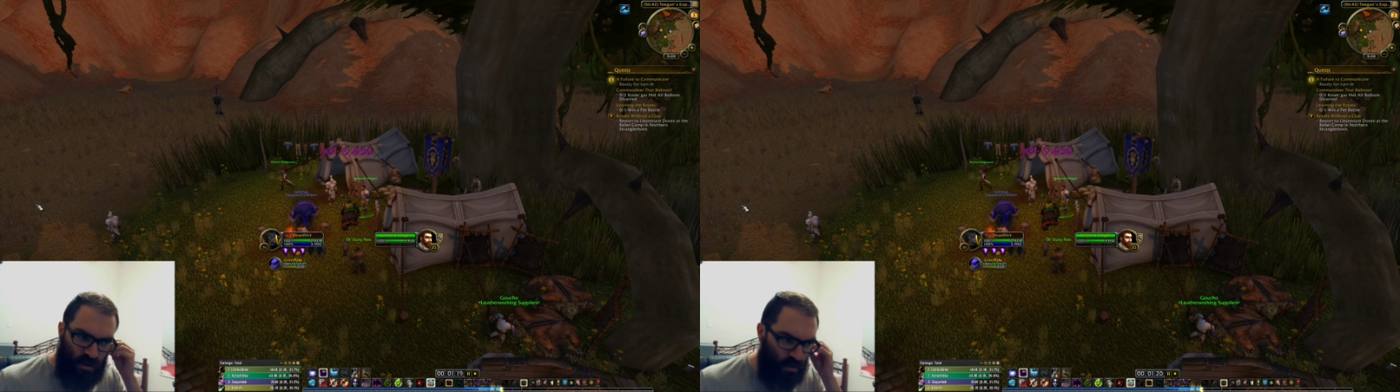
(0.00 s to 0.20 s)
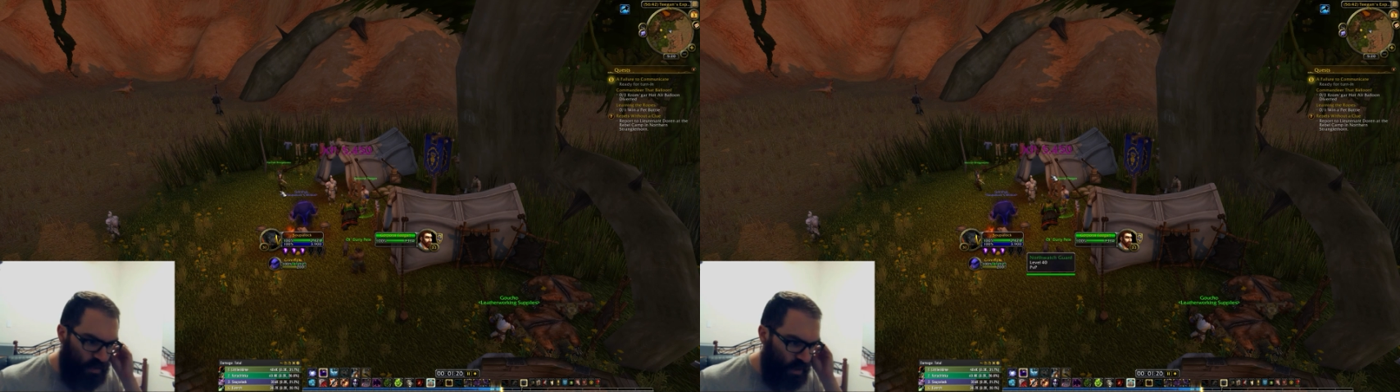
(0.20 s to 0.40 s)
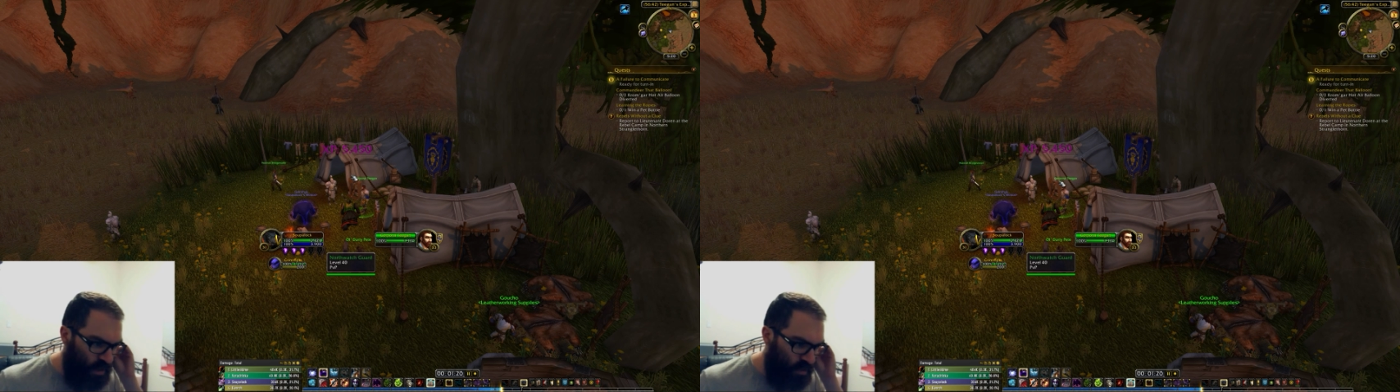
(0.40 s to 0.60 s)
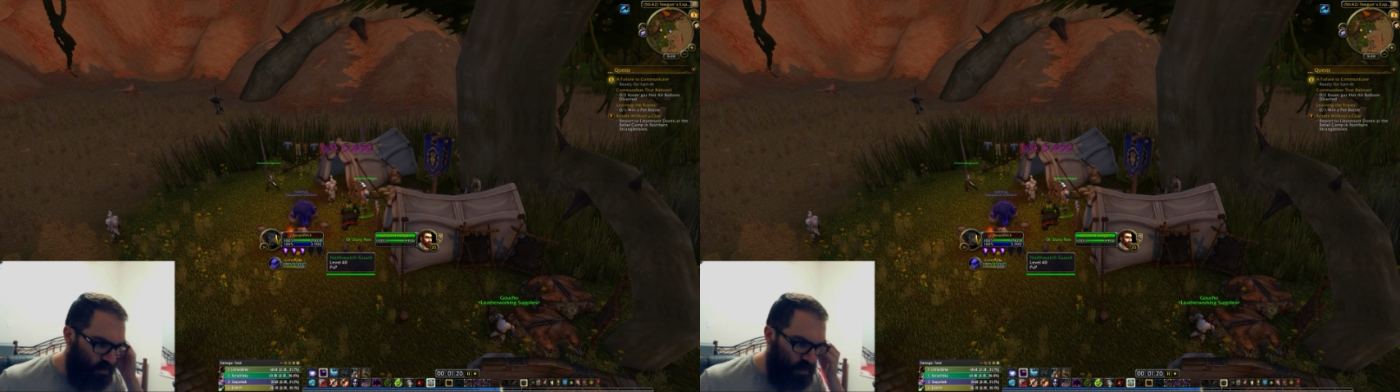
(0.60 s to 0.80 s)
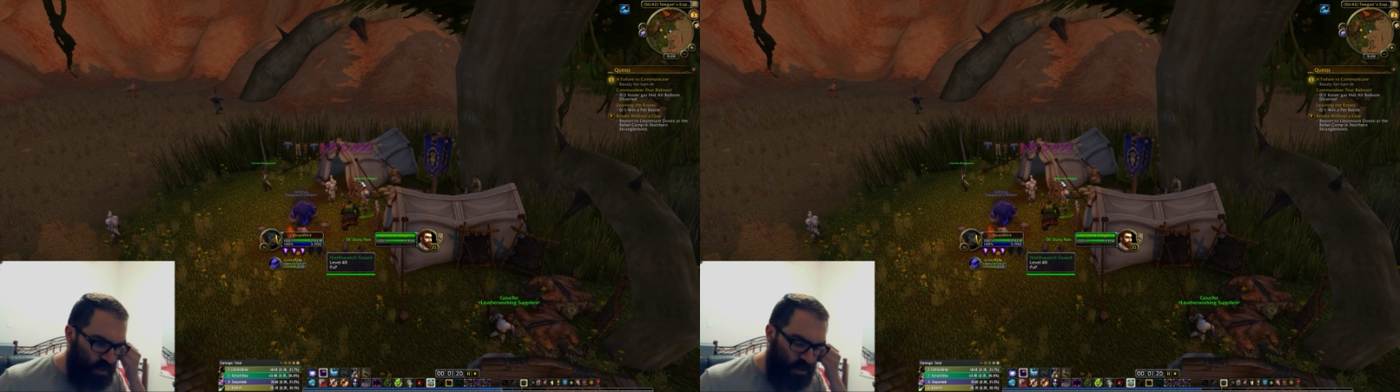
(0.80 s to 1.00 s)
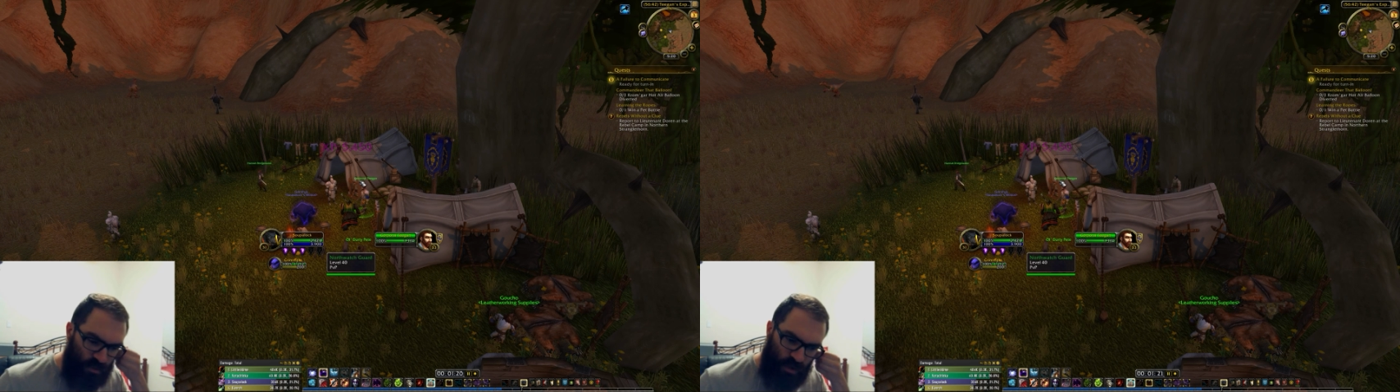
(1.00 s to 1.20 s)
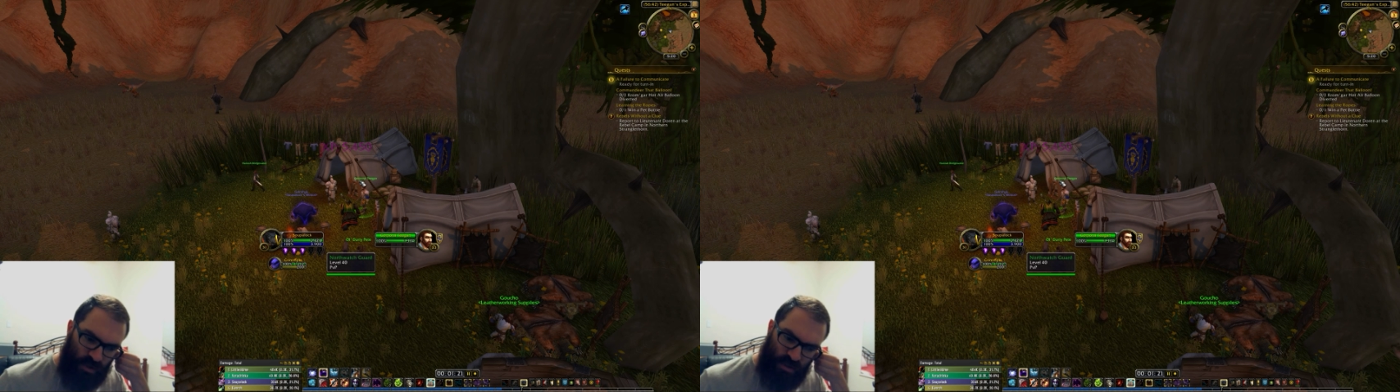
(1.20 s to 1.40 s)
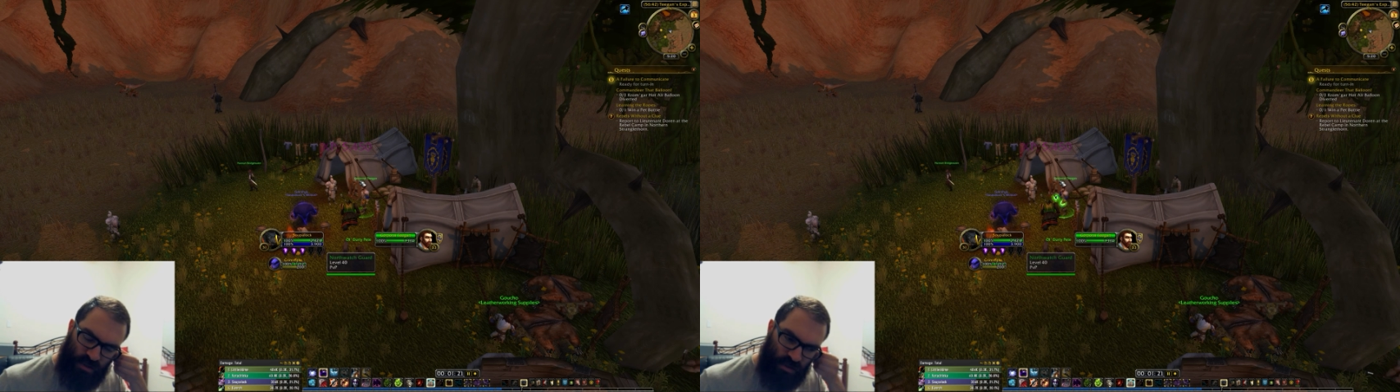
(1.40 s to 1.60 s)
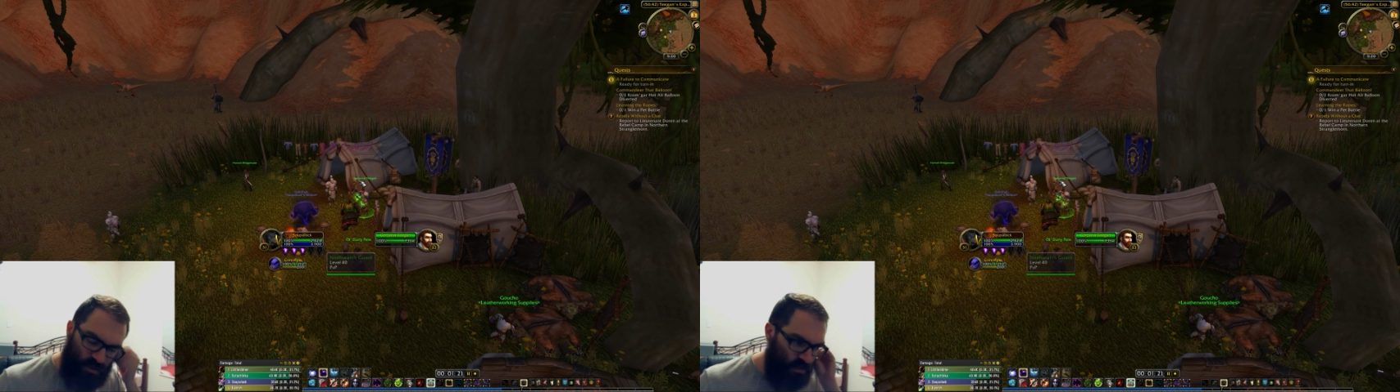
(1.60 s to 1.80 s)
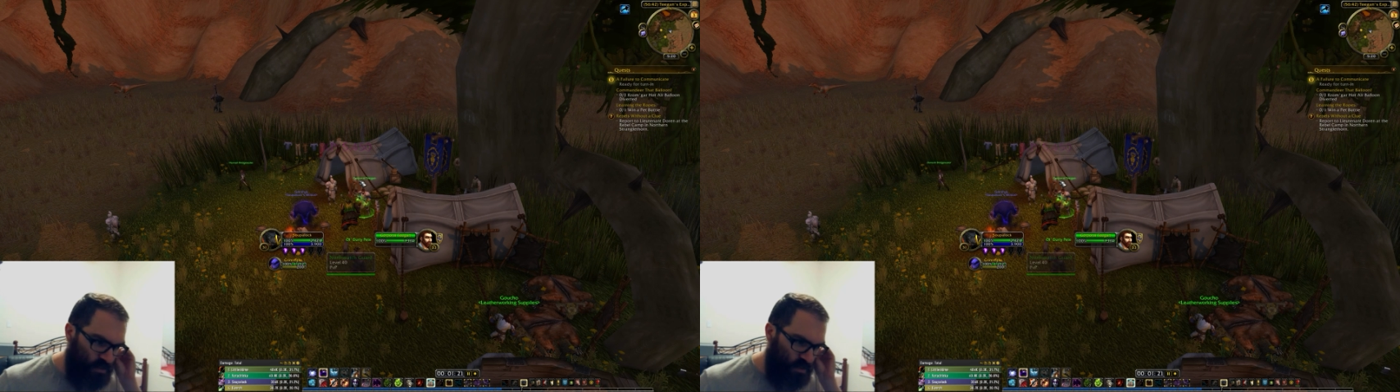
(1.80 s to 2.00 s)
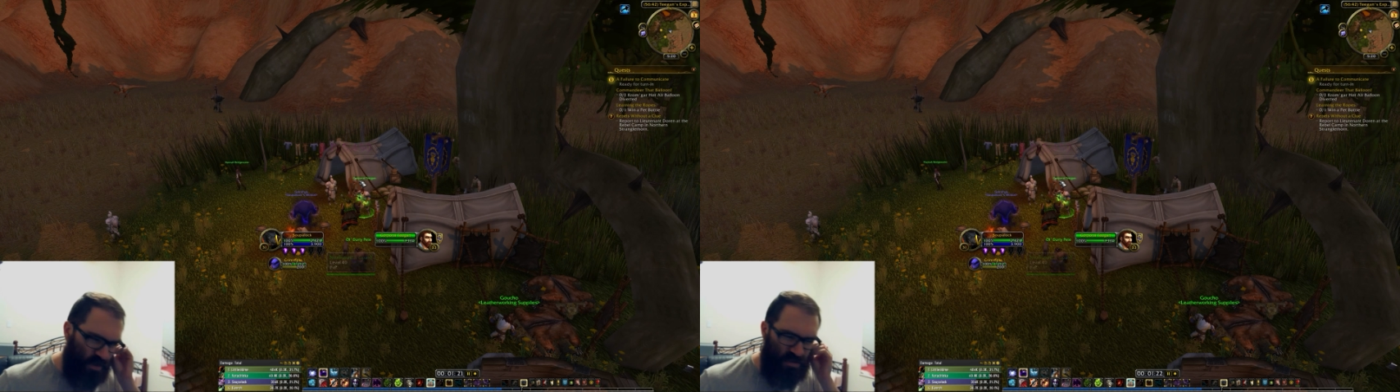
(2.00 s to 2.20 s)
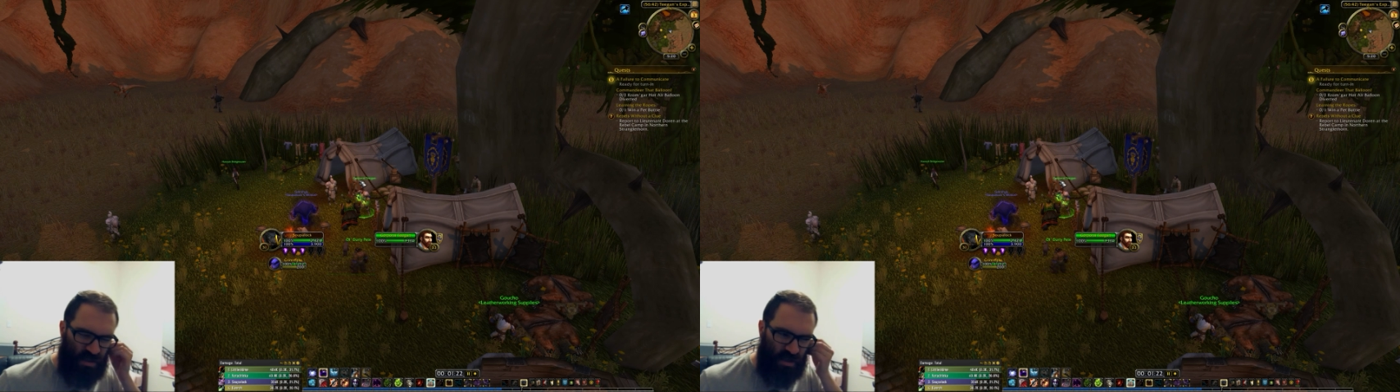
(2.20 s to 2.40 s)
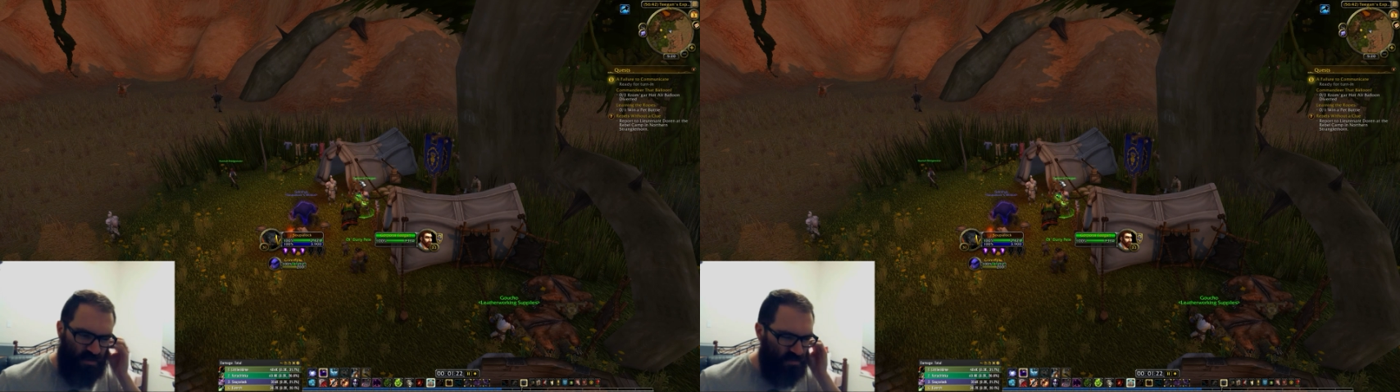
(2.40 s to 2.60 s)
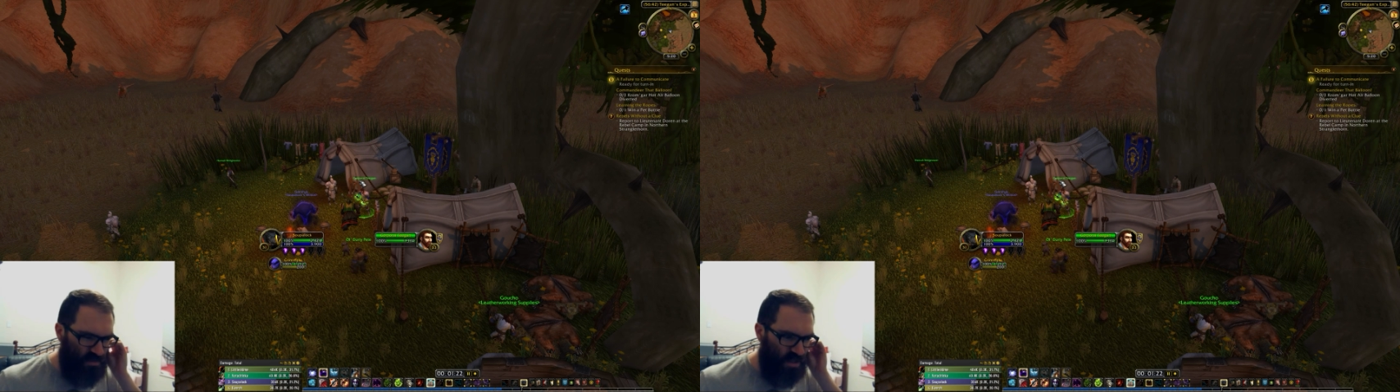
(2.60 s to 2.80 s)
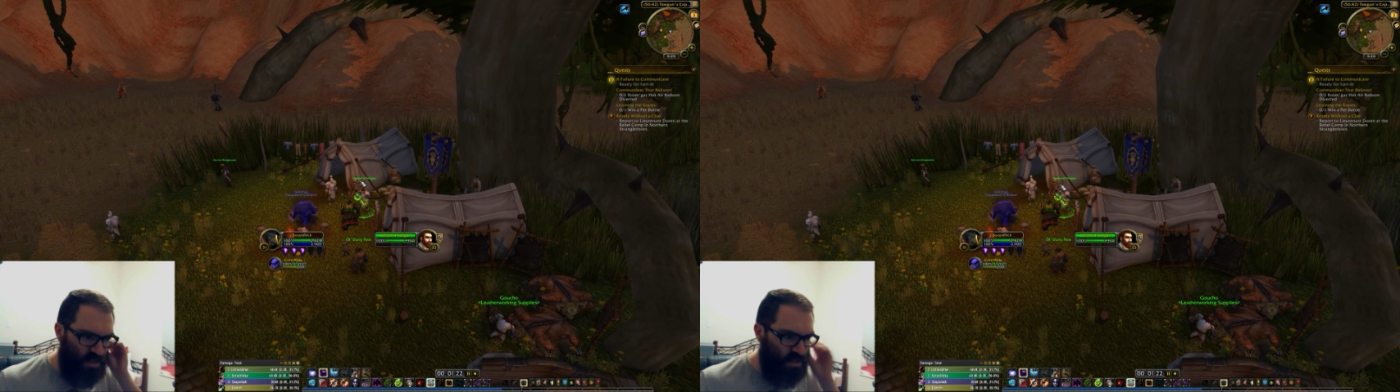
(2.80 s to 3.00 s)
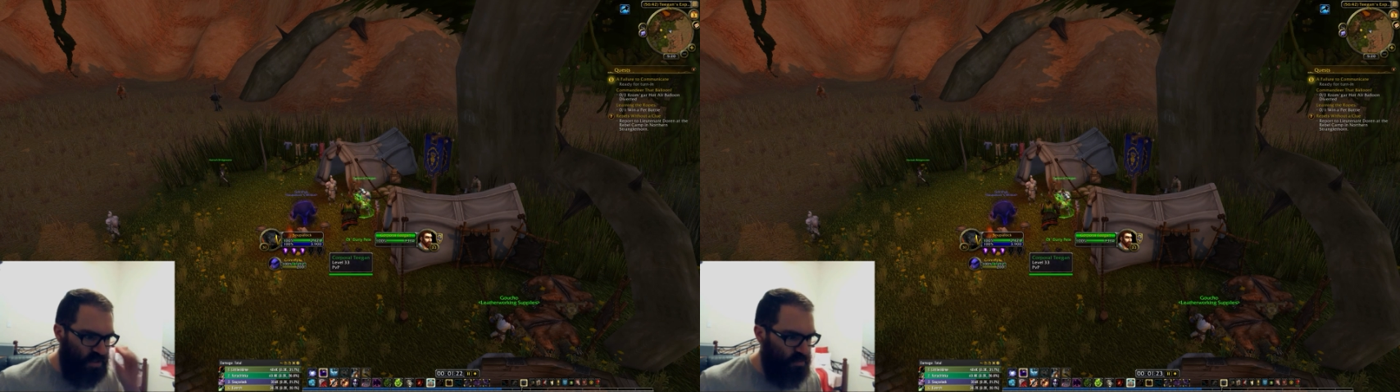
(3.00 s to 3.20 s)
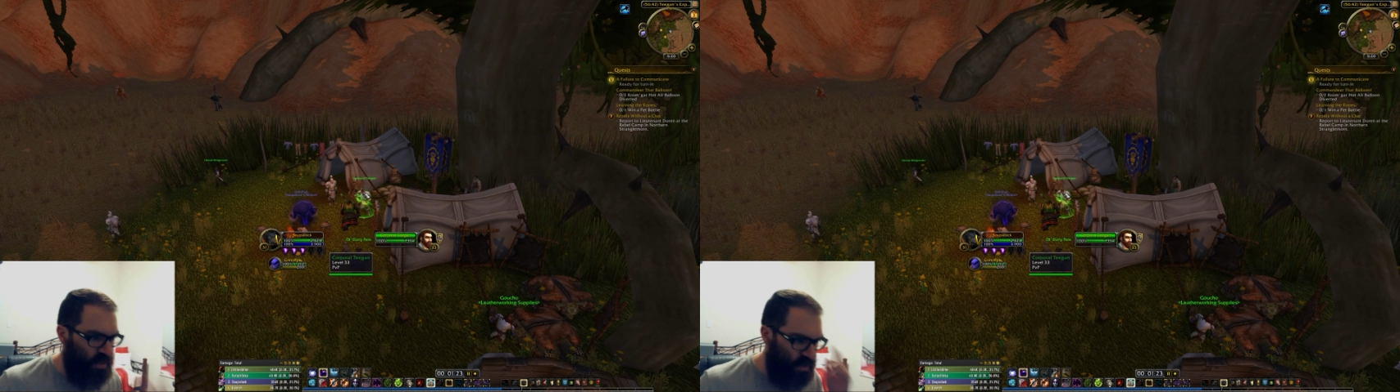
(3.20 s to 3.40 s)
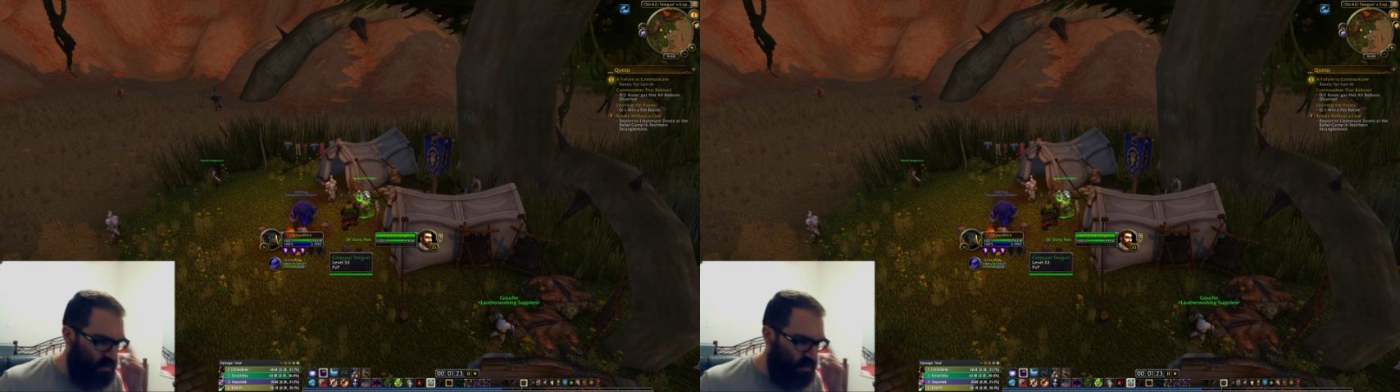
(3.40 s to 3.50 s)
Okay, complete the quest. Sorry, I was like, need to adjust my...